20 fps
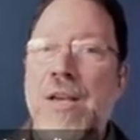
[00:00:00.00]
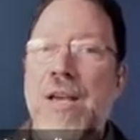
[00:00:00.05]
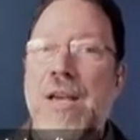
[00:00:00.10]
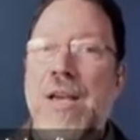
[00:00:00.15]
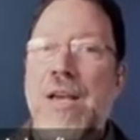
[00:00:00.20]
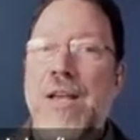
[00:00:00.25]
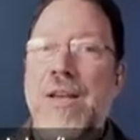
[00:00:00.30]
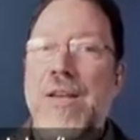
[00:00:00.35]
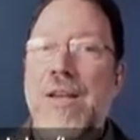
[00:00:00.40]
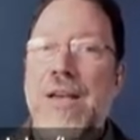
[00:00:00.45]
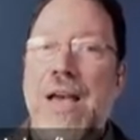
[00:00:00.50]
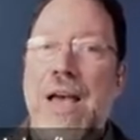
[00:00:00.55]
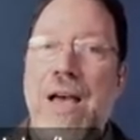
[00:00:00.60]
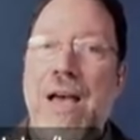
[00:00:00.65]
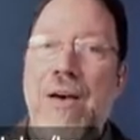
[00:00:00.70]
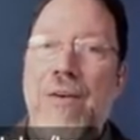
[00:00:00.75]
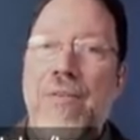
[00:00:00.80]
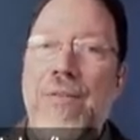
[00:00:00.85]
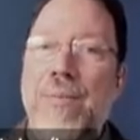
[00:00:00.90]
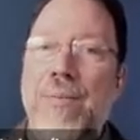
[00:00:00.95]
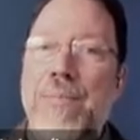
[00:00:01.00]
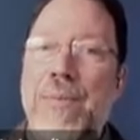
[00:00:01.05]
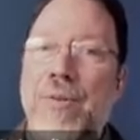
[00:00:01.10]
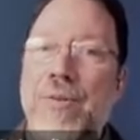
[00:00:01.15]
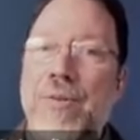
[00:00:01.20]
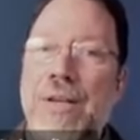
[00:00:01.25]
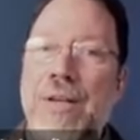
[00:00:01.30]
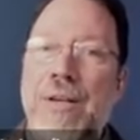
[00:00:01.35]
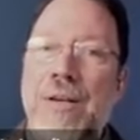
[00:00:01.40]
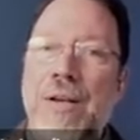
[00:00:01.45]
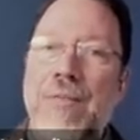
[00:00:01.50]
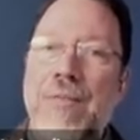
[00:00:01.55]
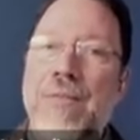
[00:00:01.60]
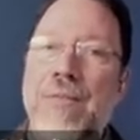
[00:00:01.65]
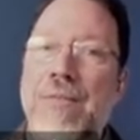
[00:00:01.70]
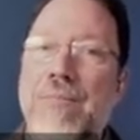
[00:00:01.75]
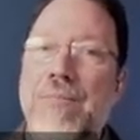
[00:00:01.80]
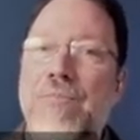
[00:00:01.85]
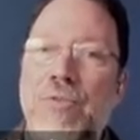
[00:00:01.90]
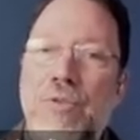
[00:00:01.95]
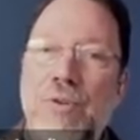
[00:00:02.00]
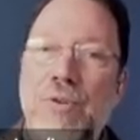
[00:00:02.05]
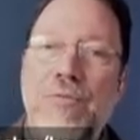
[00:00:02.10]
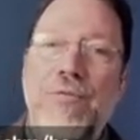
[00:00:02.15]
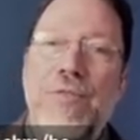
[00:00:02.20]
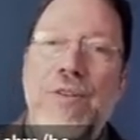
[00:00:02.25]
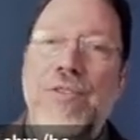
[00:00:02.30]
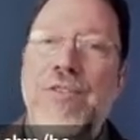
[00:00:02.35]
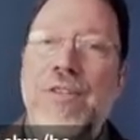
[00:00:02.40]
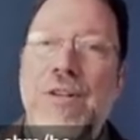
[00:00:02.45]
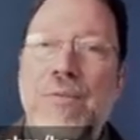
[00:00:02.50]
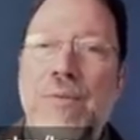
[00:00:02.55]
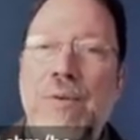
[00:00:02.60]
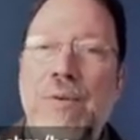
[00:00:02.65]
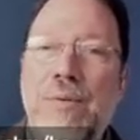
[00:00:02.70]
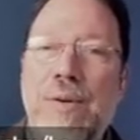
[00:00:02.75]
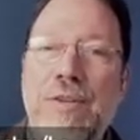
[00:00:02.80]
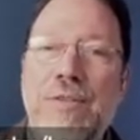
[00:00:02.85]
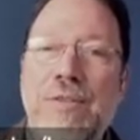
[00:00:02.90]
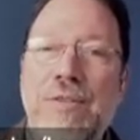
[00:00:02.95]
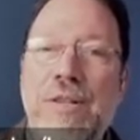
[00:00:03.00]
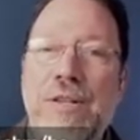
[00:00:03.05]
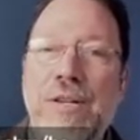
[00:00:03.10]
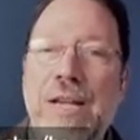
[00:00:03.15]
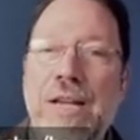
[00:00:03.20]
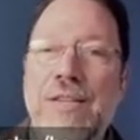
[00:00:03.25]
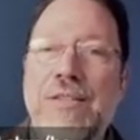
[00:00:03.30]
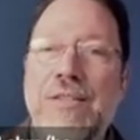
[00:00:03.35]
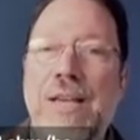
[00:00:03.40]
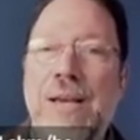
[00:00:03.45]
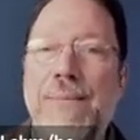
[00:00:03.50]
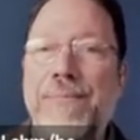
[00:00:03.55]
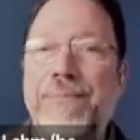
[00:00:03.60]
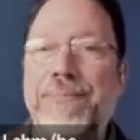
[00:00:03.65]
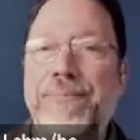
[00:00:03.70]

and how the building then sort of fits in with the rest of the landscape.